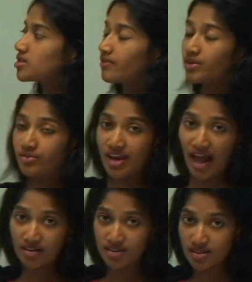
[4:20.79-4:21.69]
of the
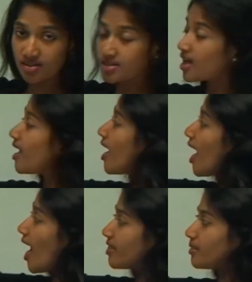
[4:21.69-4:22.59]
reactants
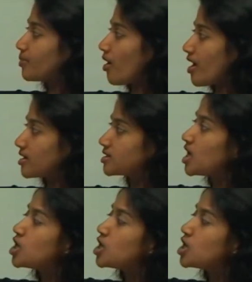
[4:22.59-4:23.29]
and the products.